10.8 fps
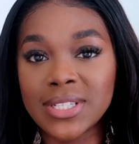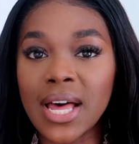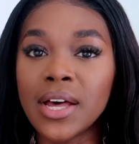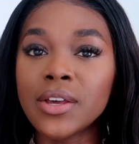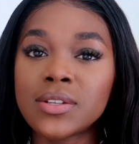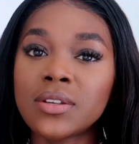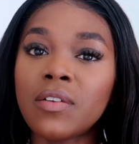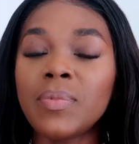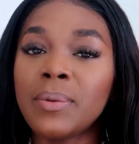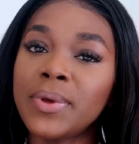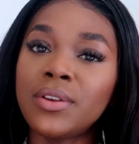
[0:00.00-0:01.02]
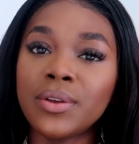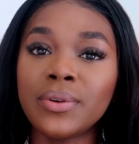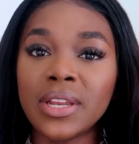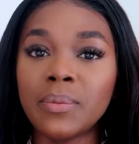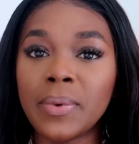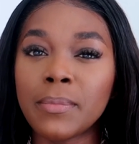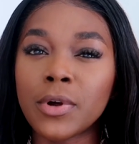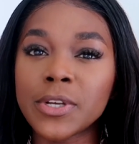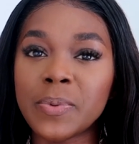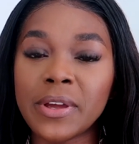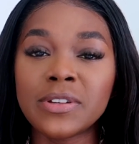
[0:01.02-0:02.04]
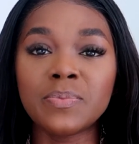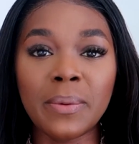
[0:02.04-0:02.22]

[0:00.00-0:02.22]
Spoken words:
Tell yourself maybe you do need a bit more experience.